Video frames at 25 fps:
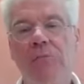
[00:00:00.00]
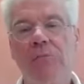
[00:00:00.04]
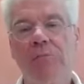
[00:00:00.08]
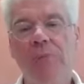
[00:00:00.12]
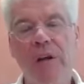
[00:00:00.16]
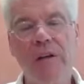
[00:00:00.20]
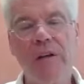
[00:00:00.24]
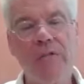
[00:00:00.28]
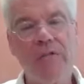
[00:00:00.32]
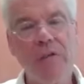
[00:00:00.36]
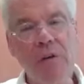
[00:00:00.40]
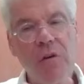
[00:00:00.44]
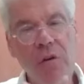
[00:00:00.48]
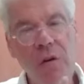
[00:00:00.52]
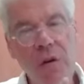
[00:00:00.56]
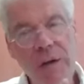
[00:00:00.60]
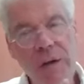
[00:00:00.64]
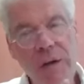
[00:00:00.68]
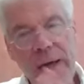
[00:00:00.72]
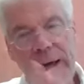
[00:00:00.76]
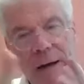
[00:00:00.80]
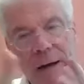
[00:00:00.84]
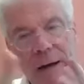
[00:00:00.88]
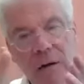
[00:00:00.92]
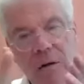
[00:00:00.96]
But if you look
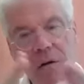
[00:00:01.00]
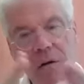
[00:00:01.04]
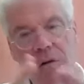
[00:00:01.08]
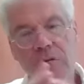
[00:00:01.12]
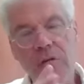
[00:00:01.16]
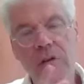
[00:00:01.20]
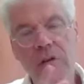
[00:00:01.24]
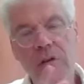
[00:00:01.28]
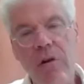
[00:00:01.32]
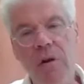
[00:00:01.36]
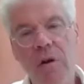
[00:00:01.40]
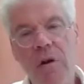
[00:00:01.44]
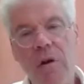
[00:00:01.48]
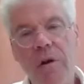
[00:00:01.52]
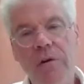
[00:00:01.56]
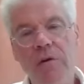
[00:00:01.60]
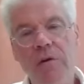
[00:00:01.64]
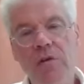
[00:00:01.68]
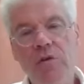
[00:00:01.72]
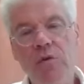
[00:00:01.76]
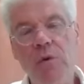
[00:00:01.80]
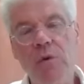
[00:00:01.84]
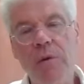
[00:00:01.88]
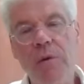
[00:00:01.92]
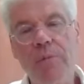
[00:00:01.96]
at it over the longer
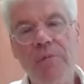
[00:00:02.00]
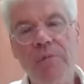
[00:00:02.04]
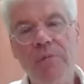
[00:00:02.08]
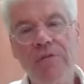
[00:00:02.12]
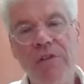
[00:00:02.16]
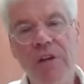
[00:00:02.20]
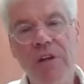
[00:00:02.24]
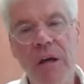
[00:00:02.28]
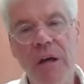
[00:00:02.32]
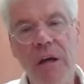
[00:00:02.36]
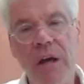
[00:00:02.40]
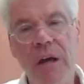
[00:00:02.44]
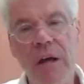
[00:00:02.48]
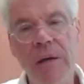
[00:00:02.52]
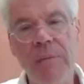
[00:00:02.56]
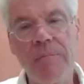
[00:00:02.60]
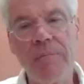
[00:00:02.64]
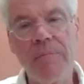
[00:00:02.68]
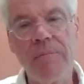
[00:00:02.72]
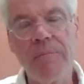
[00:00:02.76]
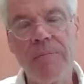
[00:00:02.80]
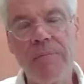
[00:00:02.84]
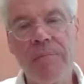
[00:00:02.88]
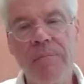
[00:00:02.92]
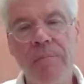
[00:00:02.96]
sweep of
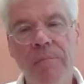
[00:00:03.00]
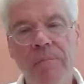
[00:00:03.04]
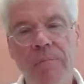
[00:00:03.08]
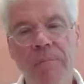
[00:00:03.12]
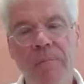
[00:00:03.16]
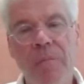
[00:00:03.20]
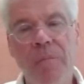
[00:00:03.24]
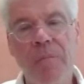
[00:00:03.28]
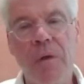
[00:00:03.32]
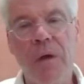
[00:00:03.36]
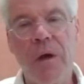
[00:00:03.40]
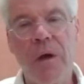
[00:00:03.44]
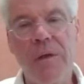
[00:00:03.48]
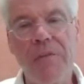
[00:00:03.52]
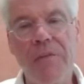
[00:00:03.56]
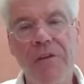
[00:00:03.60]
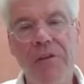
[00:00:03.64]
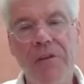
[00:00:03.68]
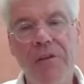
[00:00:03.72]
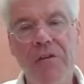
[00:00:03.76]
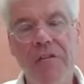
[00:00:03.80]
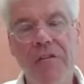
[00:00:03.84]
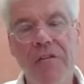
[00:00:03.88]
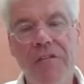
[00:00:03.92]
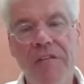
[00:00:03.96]
time, I
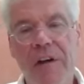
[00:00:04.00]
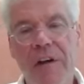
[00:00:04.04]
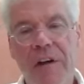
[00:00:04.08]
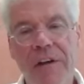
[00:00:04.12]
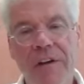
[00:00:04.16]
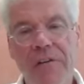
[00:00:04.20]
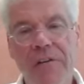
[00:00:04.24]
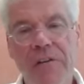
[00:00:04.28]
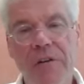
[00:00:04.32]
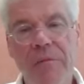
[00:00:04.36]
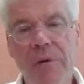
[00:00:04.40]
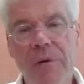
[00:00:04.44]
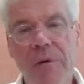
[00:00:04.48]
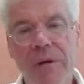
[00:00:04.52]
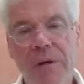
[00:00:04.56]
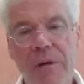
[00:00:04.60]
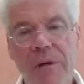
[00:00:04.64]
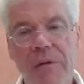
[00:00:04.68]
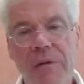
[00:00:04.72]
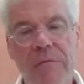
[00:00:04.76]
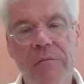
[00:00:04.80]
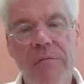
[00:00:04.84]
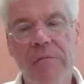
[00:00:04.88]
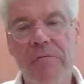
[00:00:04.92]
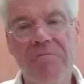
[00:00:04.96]
think you'll find it to
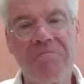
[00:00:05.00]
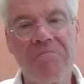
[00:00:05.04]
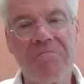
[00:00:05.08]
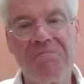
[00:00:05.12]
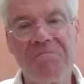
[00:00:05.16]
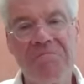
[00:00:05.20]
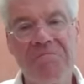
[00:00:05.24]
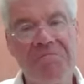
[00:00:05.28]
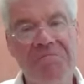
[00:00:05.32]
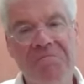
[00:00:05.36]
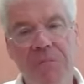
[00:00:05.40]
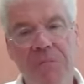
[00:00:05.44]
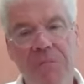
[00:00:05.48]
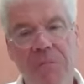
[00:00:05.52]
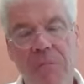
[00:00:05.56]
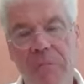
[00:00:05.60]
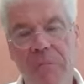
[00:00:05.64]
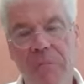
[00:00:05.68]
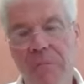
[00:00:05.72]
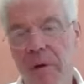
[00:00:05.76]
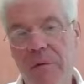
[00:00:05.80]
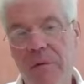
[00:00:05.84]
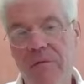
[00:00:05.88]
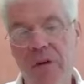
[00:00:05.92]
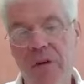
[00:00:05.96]
be,
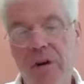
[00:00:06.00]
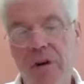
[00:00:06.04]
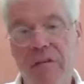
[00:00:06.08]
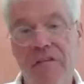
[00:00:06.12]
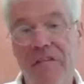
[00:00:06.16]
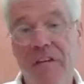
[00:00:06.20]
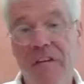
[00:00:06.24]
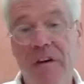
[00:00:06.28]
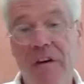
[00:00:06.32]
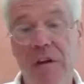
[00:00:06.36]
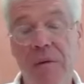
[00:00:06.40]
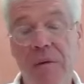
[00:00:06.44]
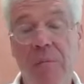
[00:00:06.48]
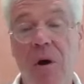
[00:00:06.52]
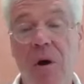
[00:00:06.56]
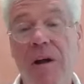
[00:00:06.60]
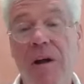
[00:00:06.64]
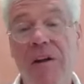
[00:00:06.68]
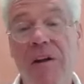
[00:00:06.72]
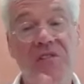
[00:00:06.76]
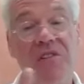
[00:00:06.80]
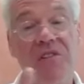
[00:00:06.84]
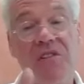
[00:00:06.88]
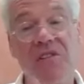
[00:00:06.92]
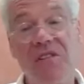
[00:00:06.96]
you know, fairly
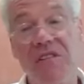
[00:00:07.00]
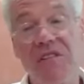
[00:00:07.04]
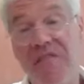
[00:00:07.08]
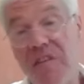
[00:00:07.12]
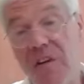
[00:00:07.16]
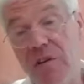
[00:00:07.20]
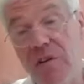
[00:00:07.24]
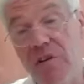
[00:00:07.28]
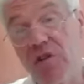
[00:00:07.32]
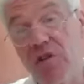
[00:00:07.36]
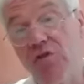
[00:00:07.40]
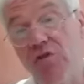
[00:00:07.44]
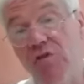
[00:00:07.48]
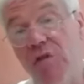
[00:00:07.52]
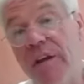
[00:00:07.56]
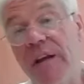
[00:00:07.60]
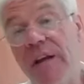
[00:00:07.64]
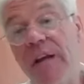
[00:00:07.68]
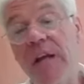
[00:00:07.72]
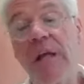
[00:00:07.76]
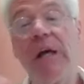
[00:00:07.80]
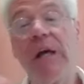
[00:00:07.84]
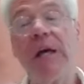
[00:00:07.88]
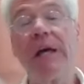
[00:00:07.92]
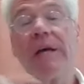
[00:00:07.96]
modest. It's a fairly
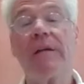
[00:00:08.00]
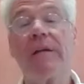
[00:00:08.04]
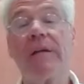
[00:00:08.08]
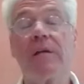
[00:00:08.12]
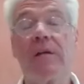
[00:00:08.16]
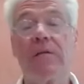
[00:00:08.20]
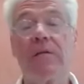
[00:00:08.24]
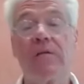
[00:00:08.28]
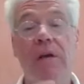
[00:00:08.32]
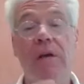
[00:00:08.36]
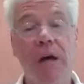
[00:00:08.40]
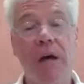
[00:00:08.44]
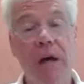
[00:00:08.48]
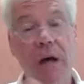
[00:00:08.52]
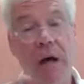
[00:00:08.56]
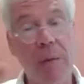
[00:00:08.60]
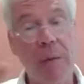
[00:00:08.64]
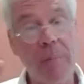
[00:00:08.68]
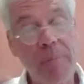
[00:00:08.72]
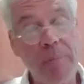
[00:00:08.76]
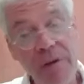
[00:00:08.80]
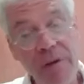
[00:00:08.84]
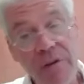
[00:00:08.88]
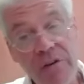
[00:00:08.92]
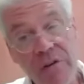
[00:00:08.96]
straight line
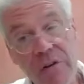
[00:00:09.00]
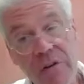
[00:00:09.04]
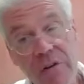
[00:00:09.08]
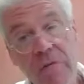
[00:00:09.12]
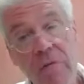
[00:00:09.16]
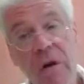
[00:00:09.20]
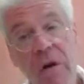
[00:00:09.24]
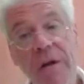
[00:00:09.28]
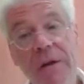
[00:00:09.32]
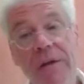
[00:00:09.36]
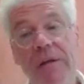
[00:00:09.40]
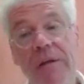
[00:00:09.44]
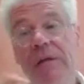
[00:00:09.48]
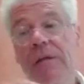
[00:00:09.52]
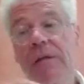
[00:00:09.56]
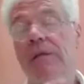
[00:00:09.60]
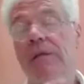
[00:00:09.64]
up and to the right.